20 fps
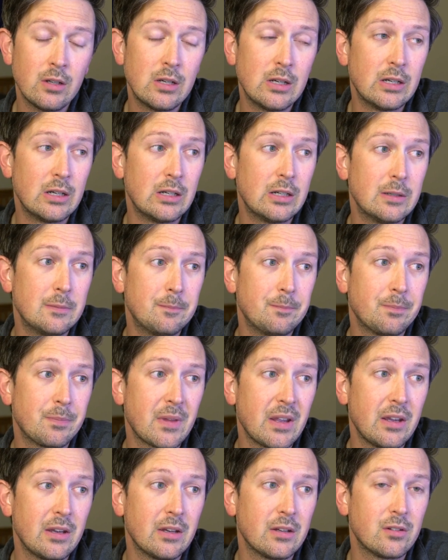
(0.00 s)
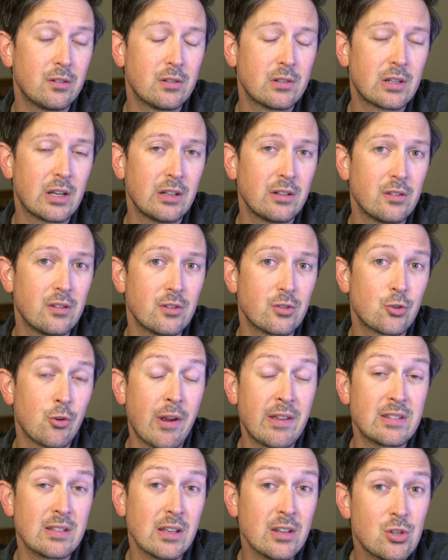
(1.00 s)
and kind of the
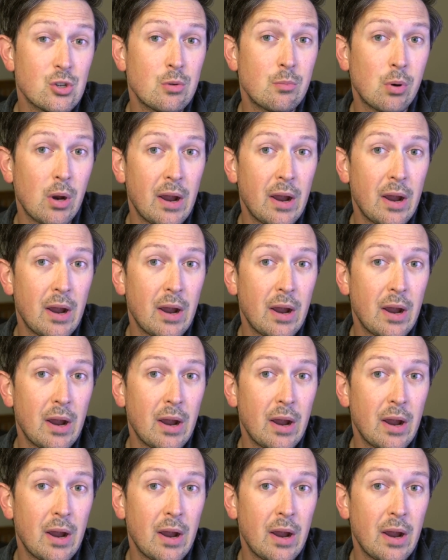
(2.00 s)
translation